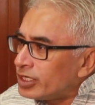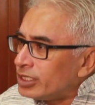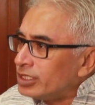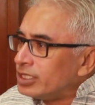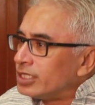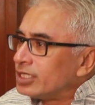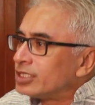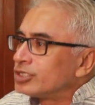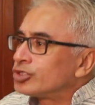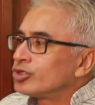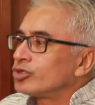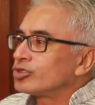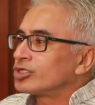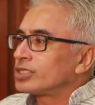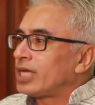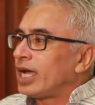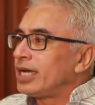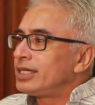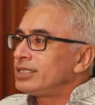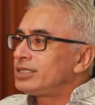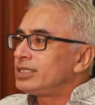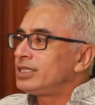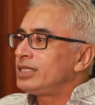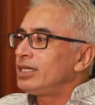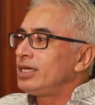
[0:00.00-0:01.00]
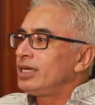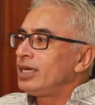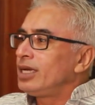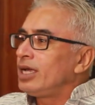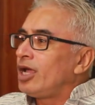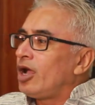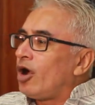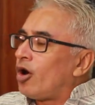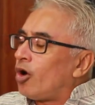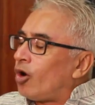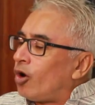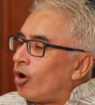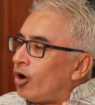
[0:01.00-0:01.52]
of Indian
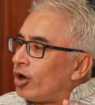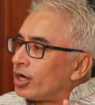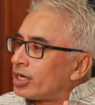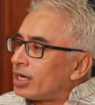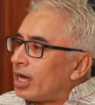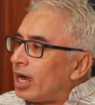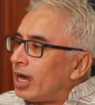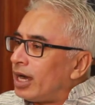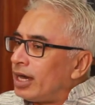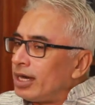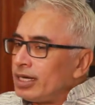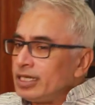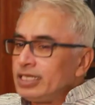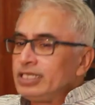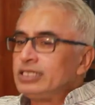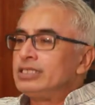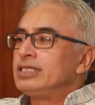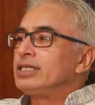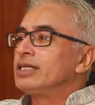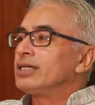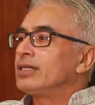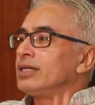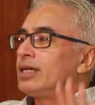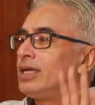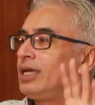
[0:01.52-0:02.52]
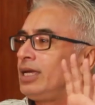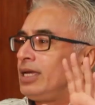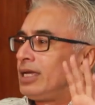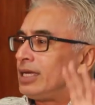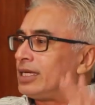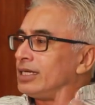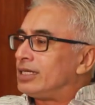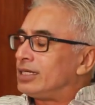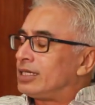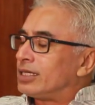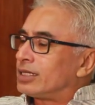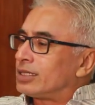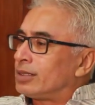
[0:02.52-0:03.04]
society or uh,
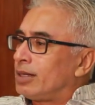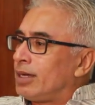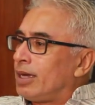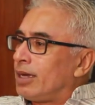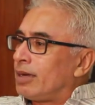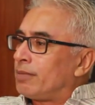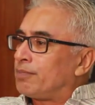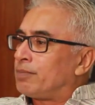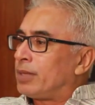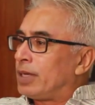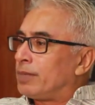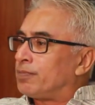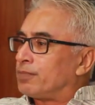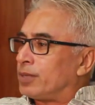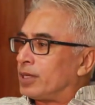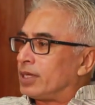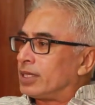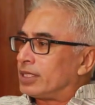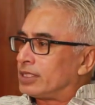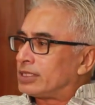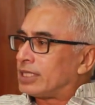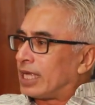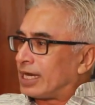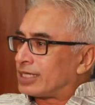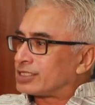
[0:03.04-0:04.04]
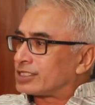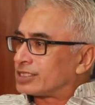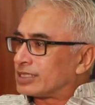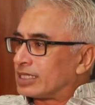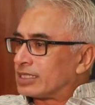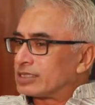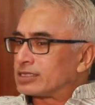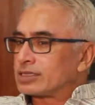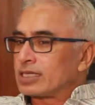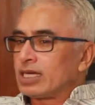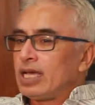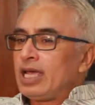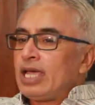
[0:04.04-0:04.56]
Indian Indian people in
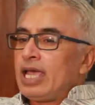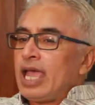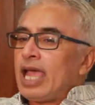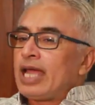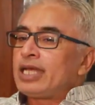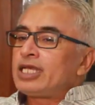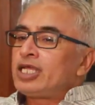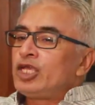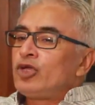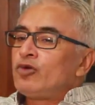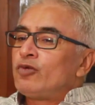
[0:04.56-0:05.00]
that sense.